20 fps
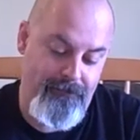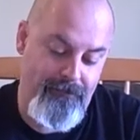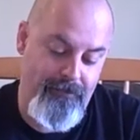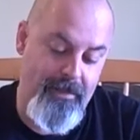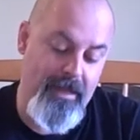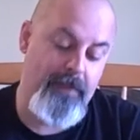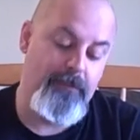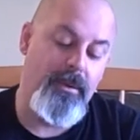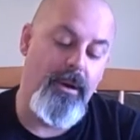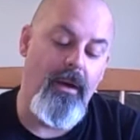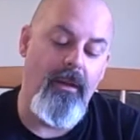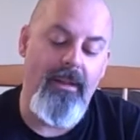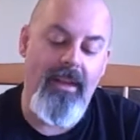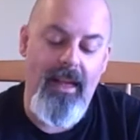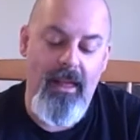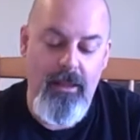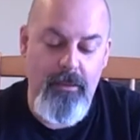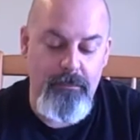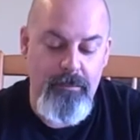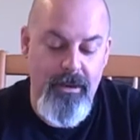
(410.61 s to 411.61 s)
Then Polly
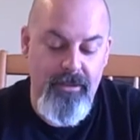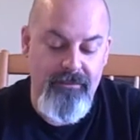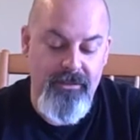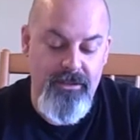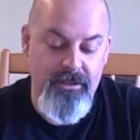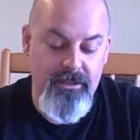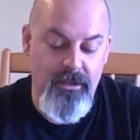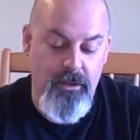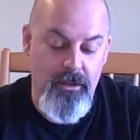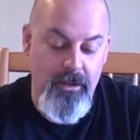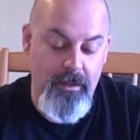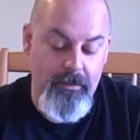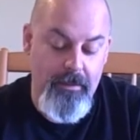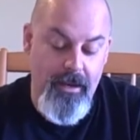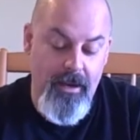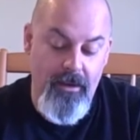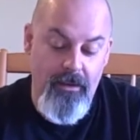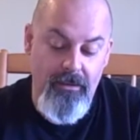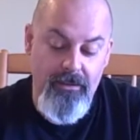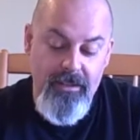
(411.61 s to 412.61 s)
Allen Puffer told
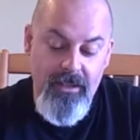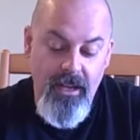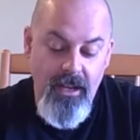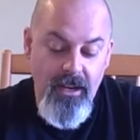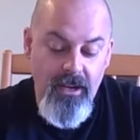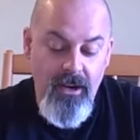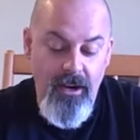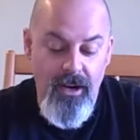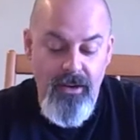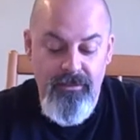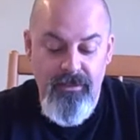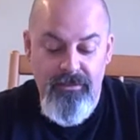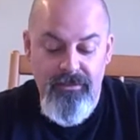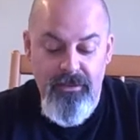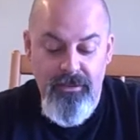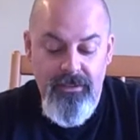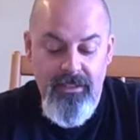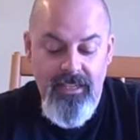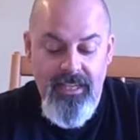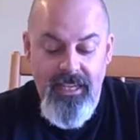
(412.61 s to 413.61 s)
about carnival
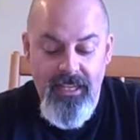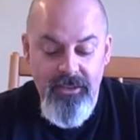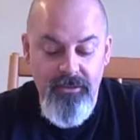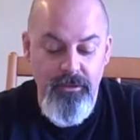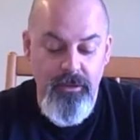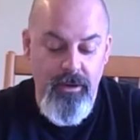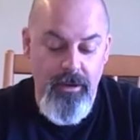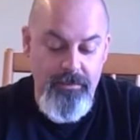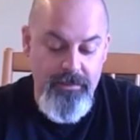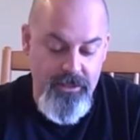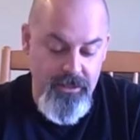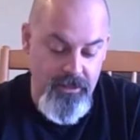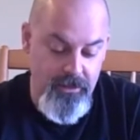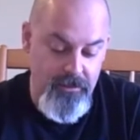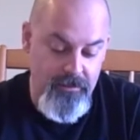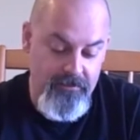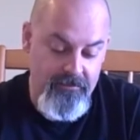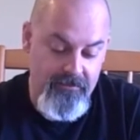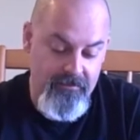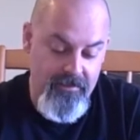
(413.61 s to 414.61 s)
food that he threw up too,
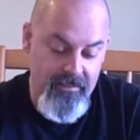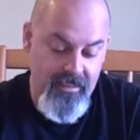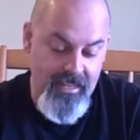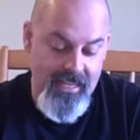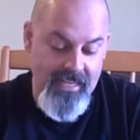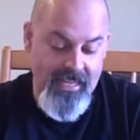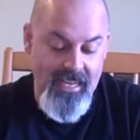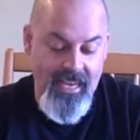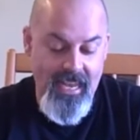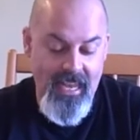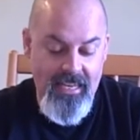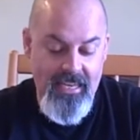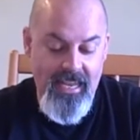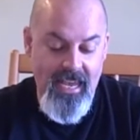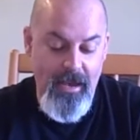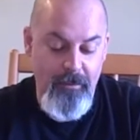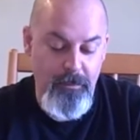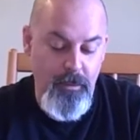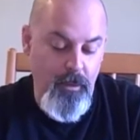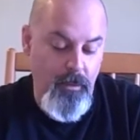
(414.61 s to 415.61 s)
like a candy
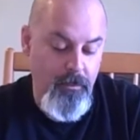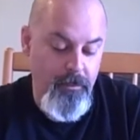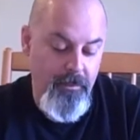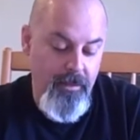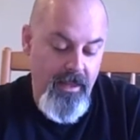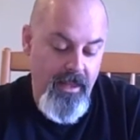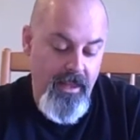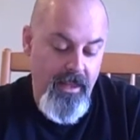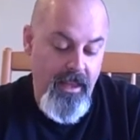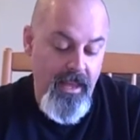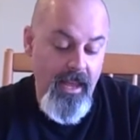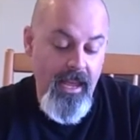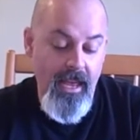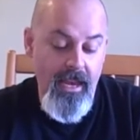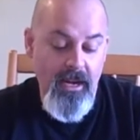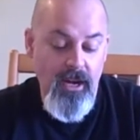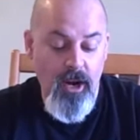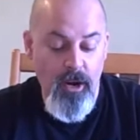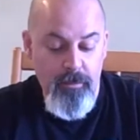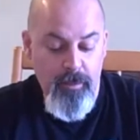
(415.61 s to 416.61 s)
apple,
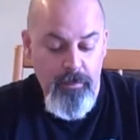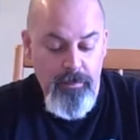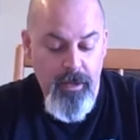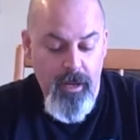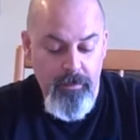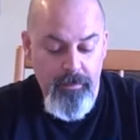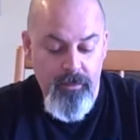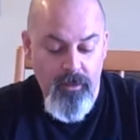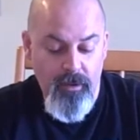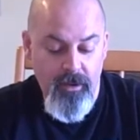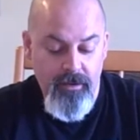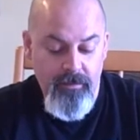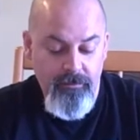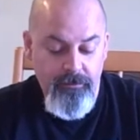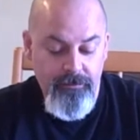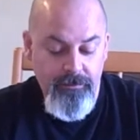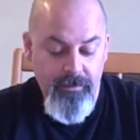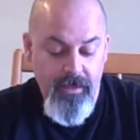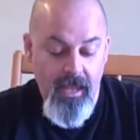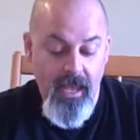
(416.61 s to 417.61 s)
and caramel popcorn,
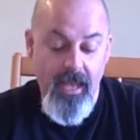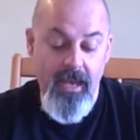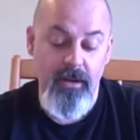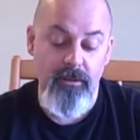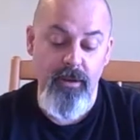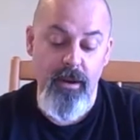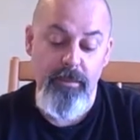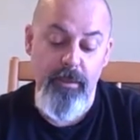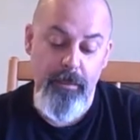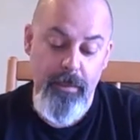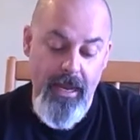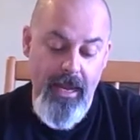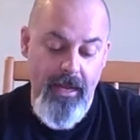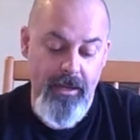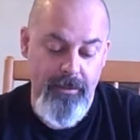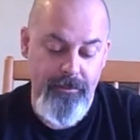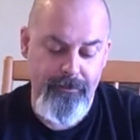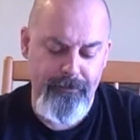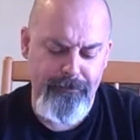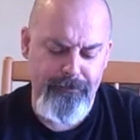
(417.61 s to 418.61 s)
and a rubber band.
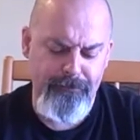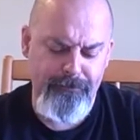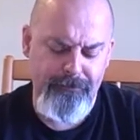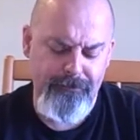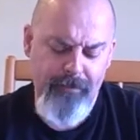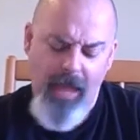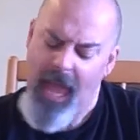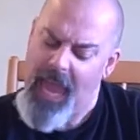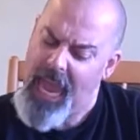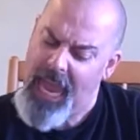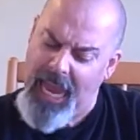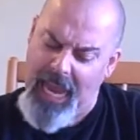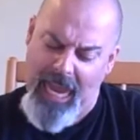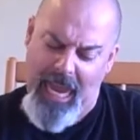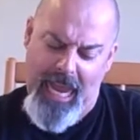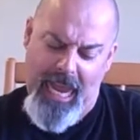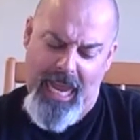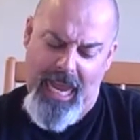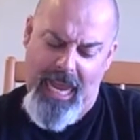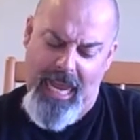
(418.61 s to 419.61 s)

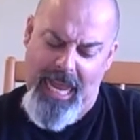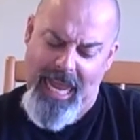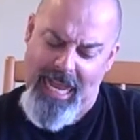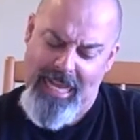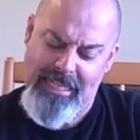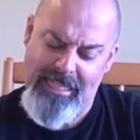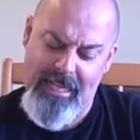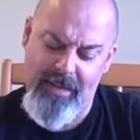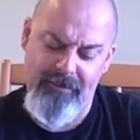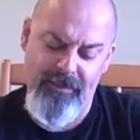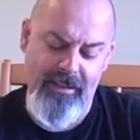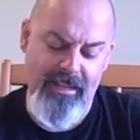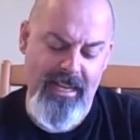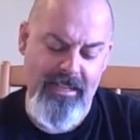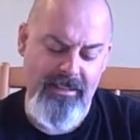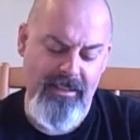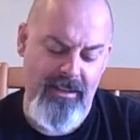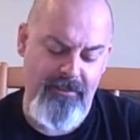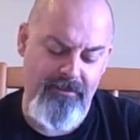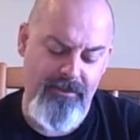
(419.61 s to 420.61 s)
Except for
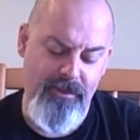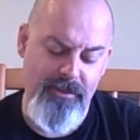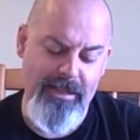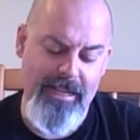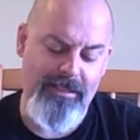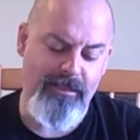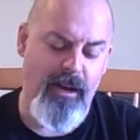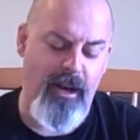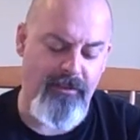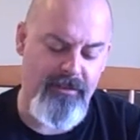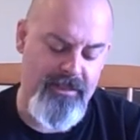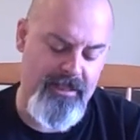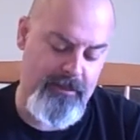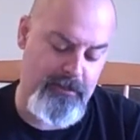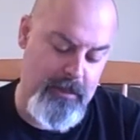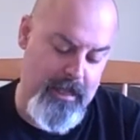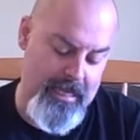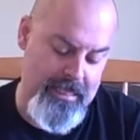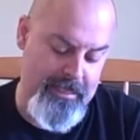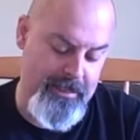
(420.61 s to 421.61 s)
that's not food, that's office
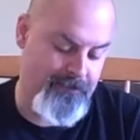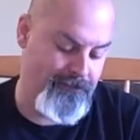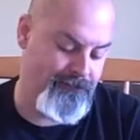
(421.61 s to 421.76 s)
supplies.